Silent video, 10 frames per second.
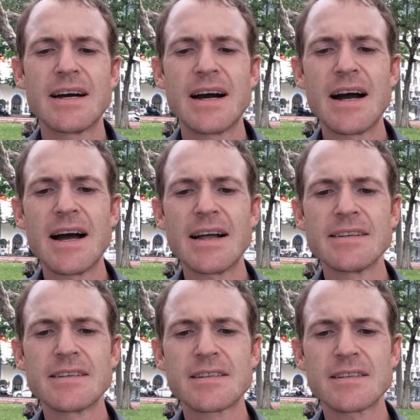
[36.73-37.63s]

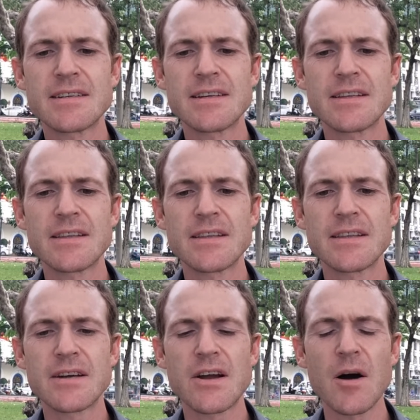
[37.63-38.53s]
and
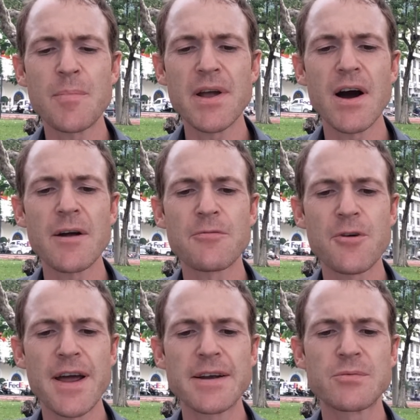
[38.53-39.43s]
the copy I've
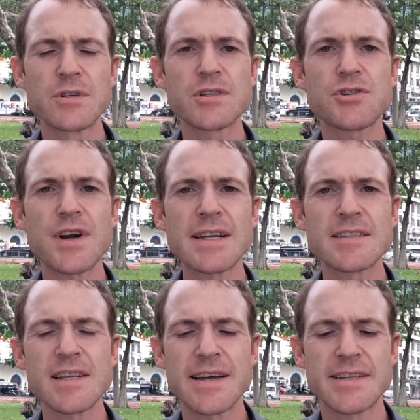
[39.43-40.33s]
read was
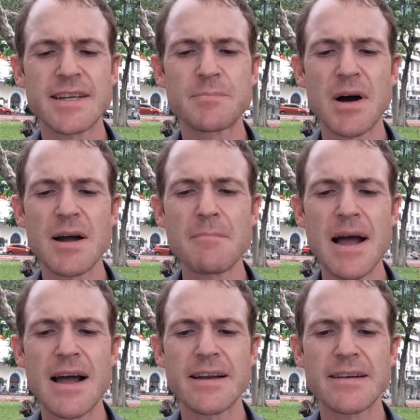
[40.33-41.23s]
translated by a
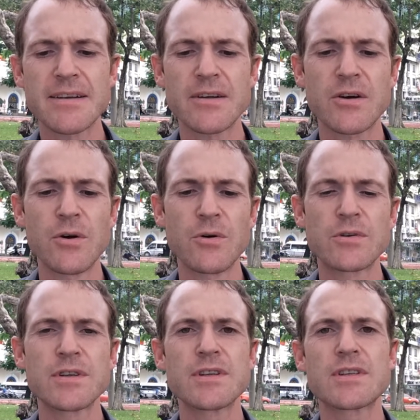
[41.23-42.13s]
man
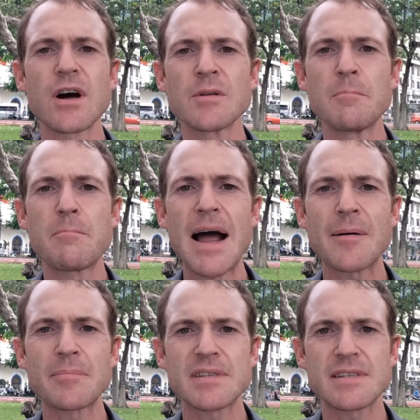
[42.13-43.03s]
called Don
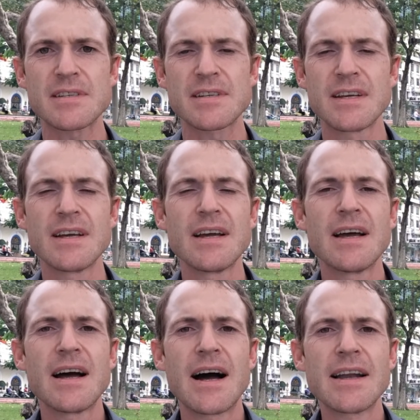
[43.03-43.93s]
Bapst,
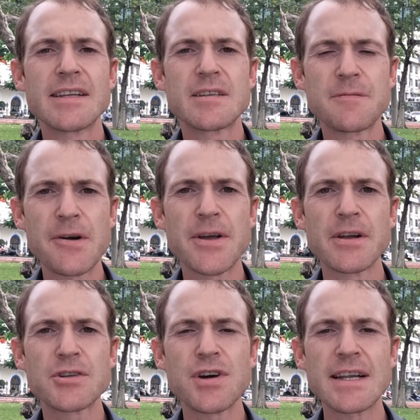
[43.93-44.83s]
and it's a very
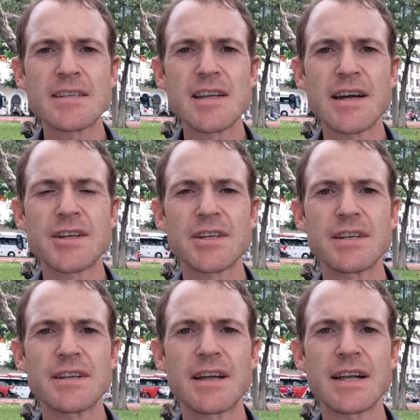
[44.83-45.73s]
good
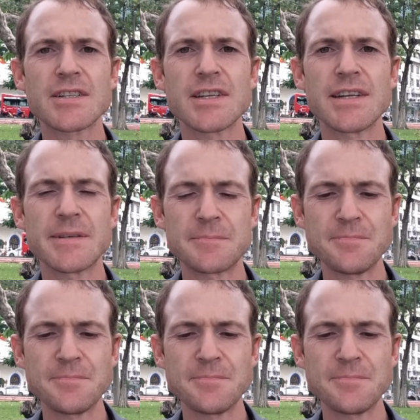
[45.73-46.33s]
translation actually.